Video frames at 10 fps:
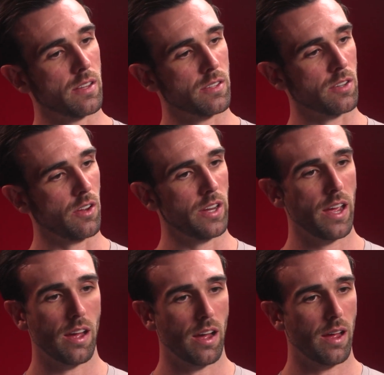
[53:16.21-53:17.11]
So
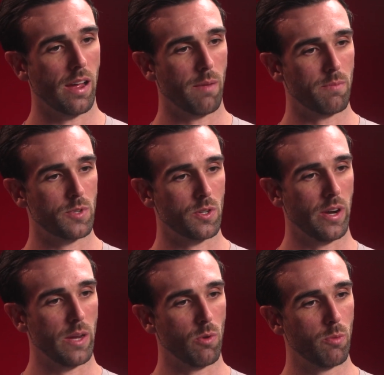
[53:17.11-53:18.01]
yeah, I'm sure
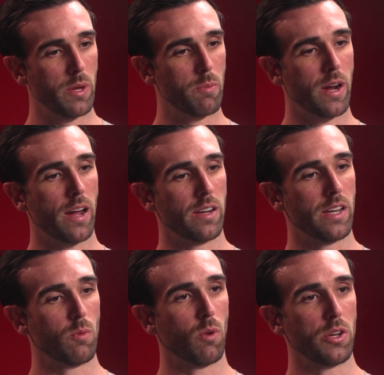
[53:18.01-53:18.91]
he would be proud, and
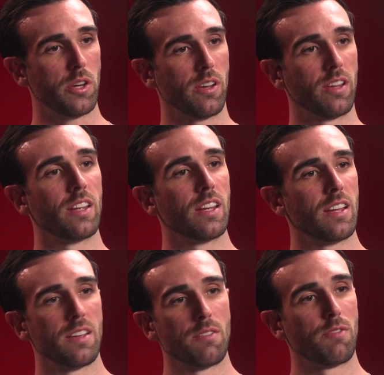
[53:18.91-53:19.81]
he'd want you to
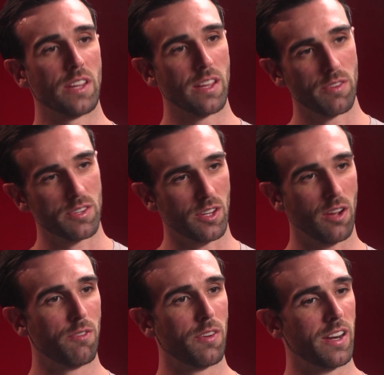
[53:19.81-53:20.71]
forgive
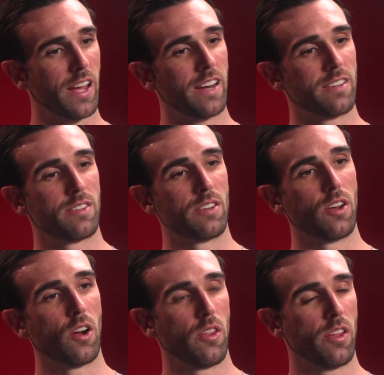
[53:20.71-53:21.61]
yourself and to
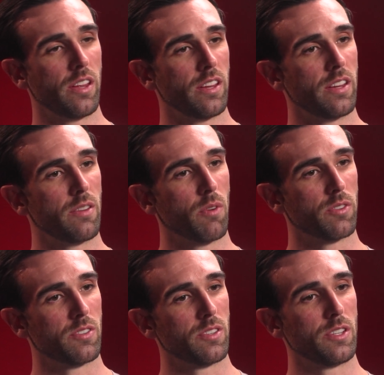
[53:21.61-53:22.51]
know that it
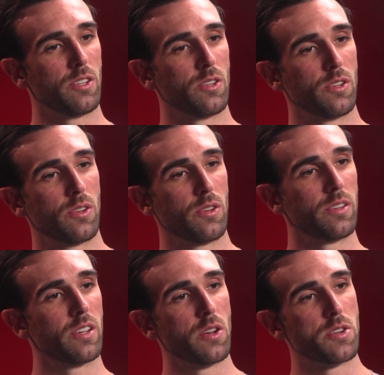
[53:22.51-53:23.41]
wasn't you
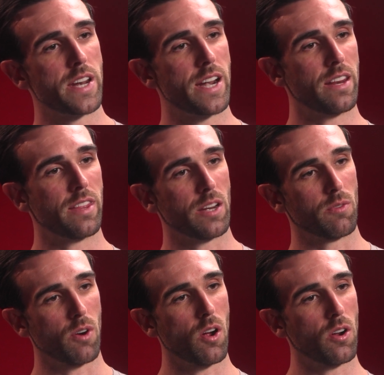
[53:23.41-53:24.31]
who did anything
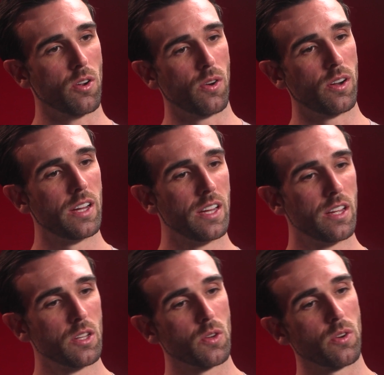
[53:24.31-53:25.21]
wrong or
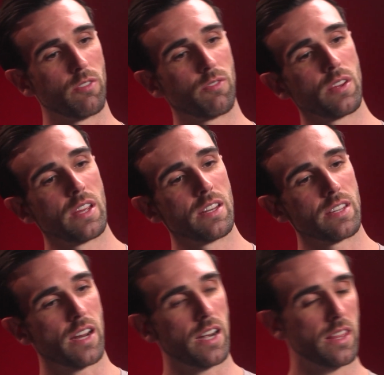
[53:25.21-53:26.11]
could have
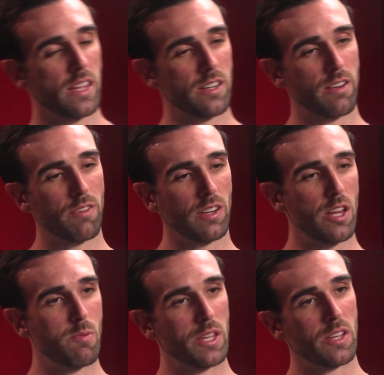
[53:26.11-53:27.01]
done anything
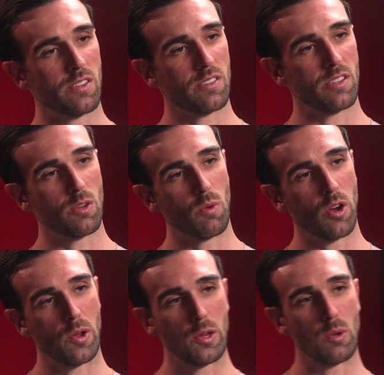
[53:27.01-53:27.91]
differently, because you
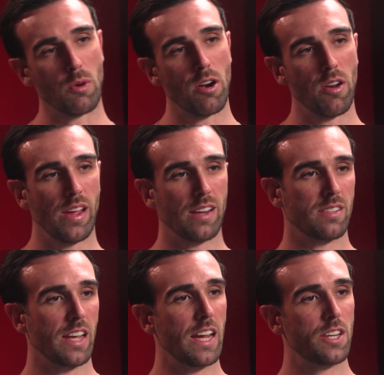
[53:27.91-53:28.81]
were who you were at that
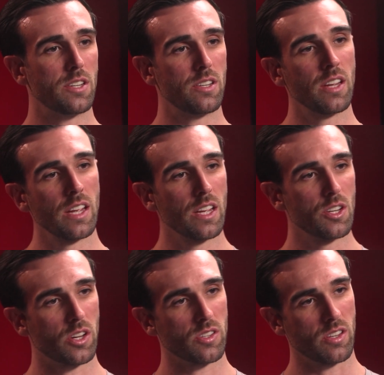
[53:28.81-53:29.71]
stage, and
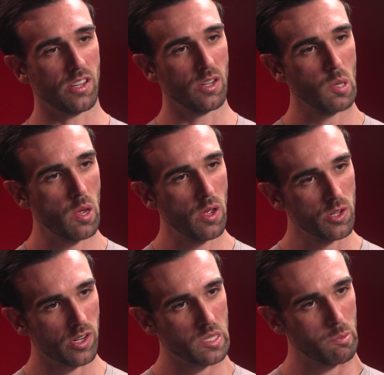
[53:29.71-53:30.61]
just a
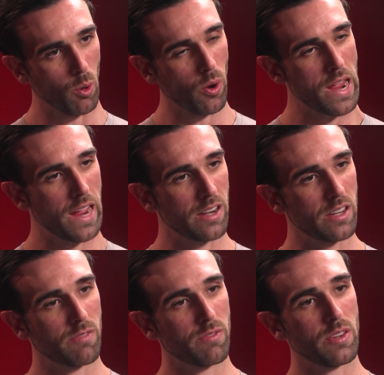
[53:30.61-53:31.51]
boy,
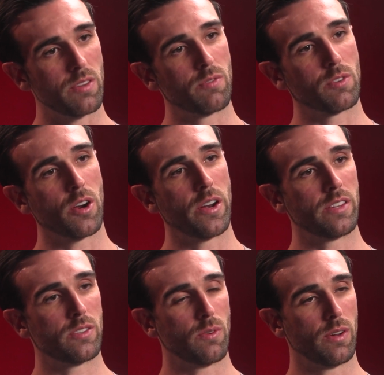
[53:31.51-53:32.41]
and you've grown
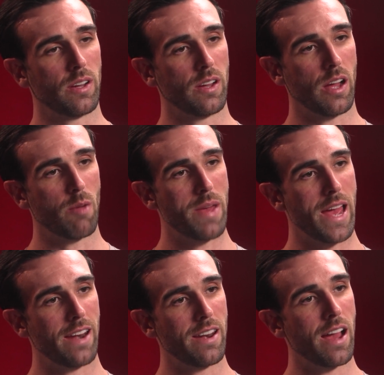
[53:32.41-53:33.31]
into a
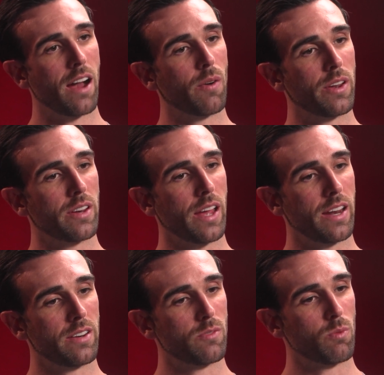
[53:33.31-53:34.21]
man now,
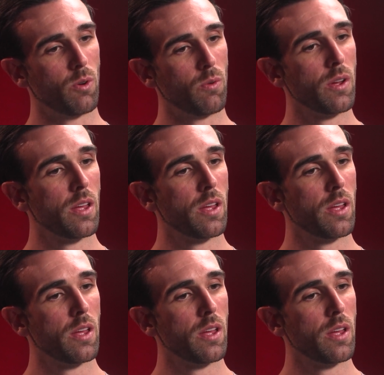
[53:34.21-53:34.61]
and will